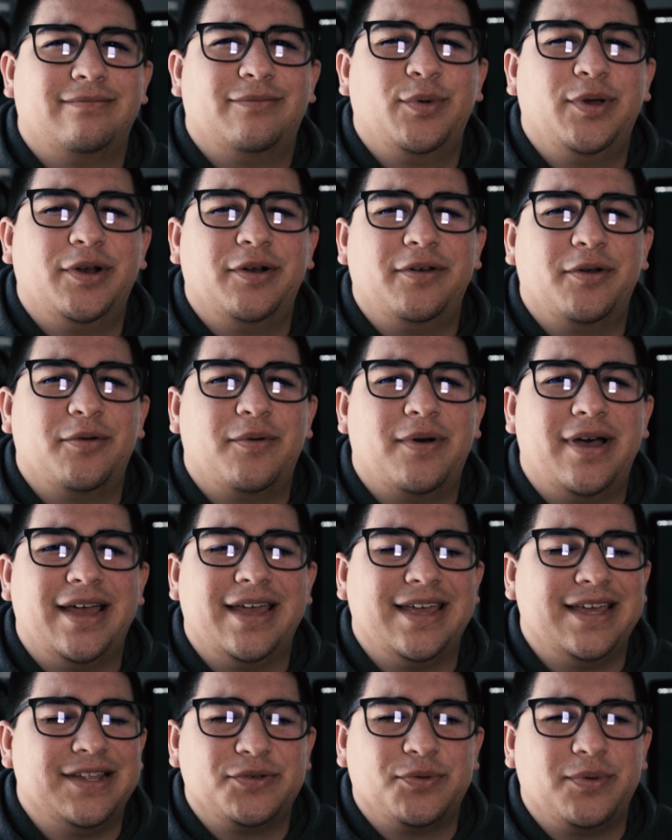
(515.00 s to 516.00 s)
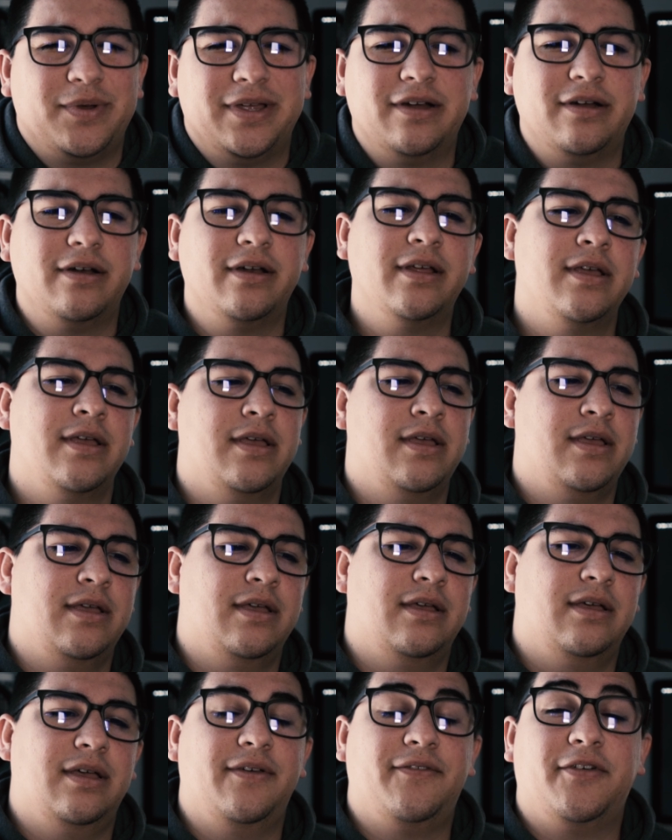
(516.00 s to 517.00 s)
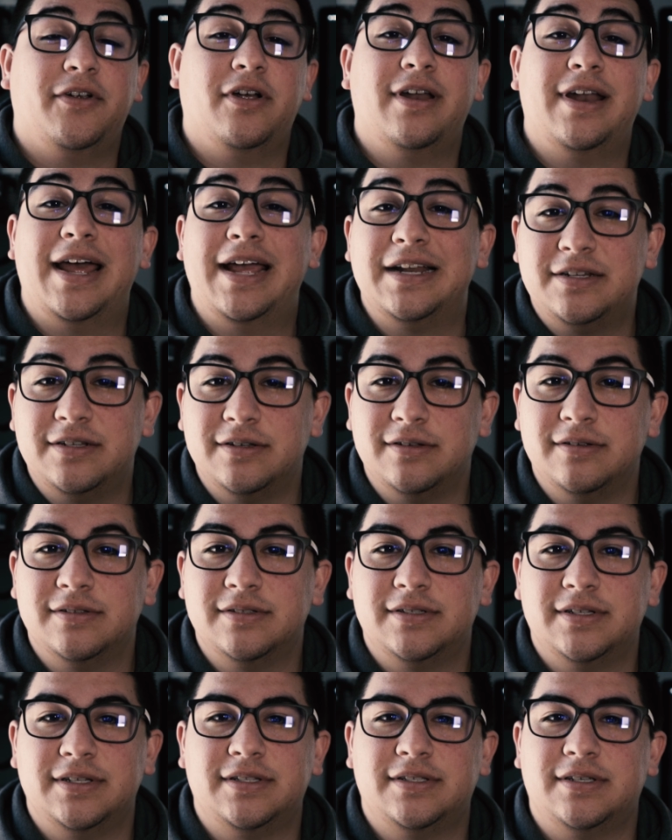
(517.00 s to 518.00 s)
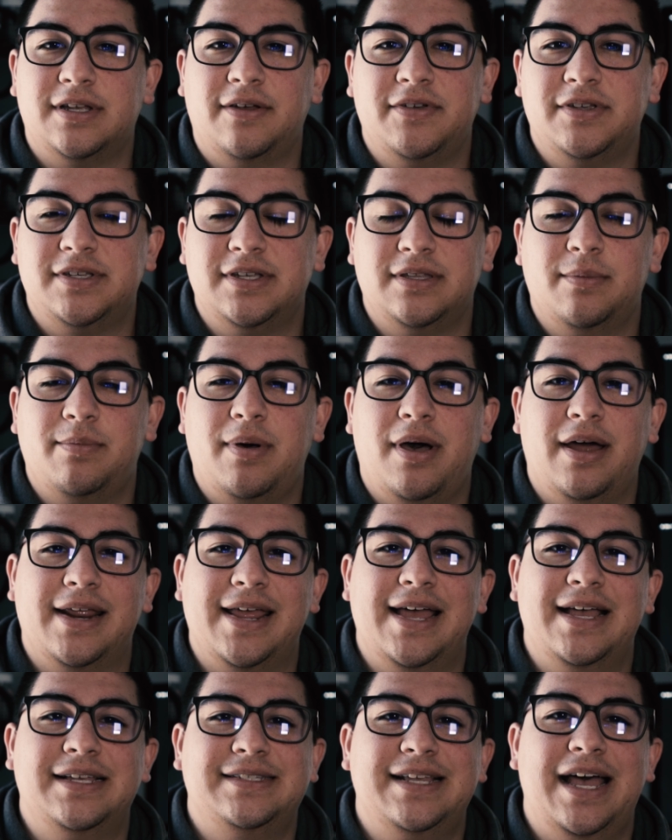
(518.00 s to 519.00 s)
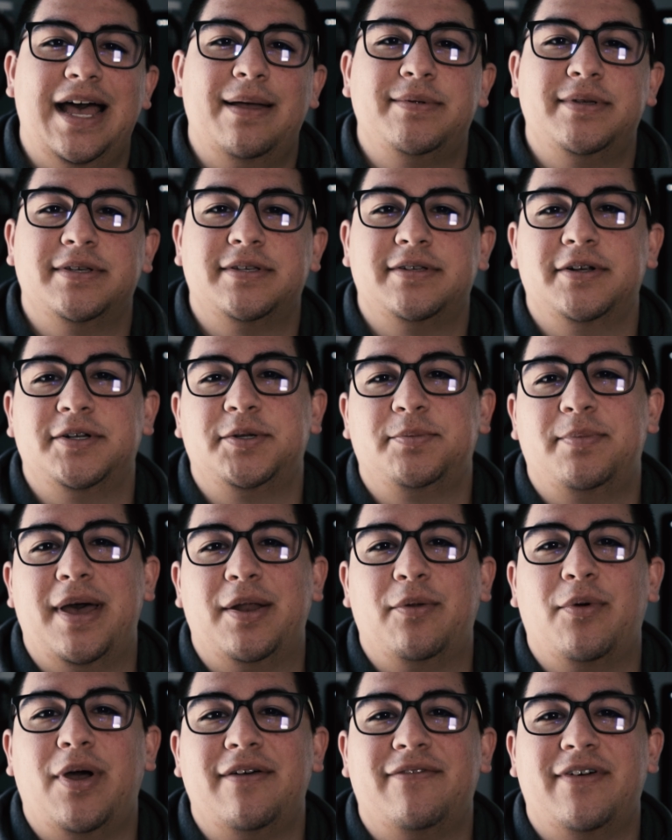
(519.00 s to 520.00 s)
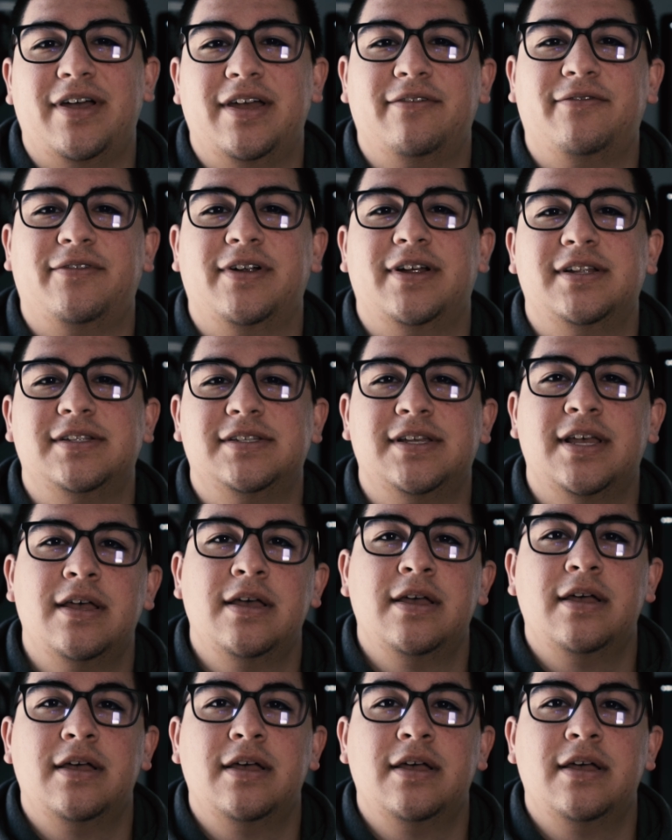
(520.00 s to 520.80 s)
We don't know why, it's weird. If you're on iTunes, it's obviously in the podcast app. Just search Bad Wi-Fi and Friends.